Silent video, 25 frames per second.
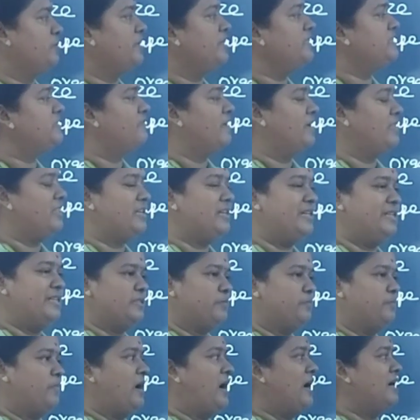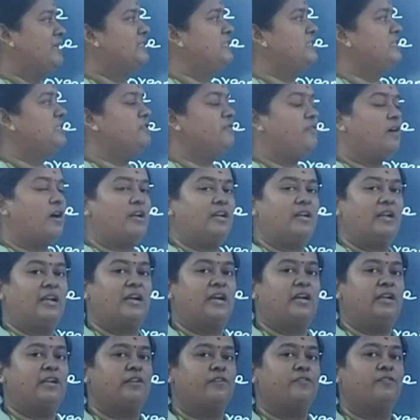means whether it is positive or
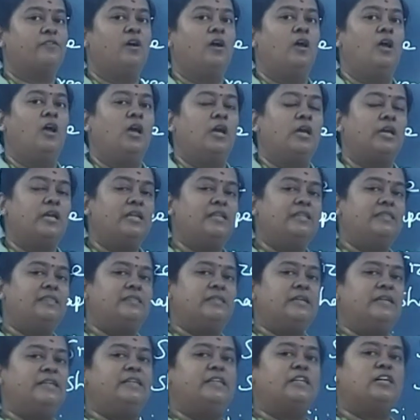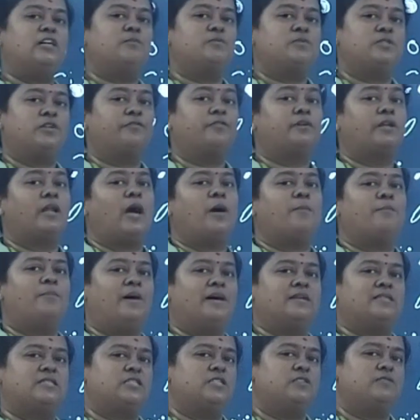negative in terms of gram
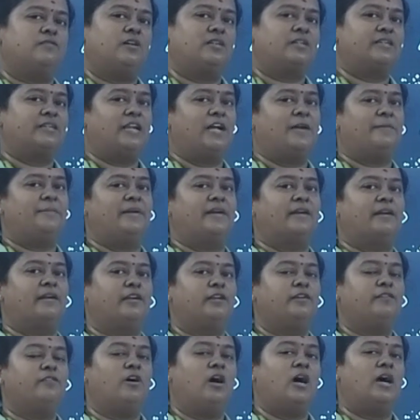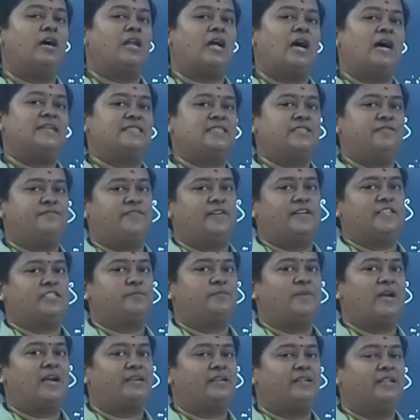positive or gram negative, or acid
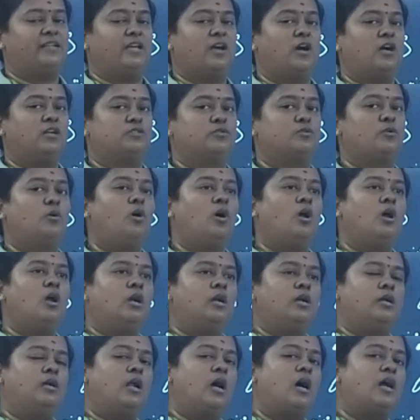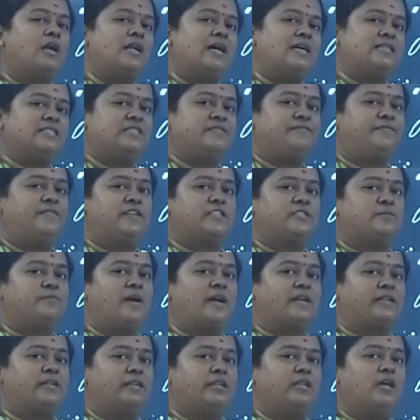fast bacteria also, non-acid fast
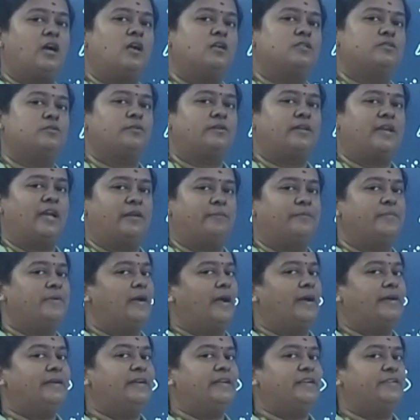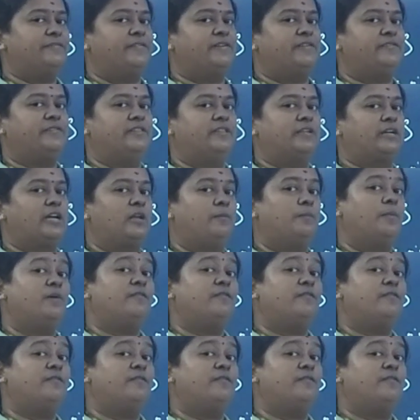bacteria also can be identified with the help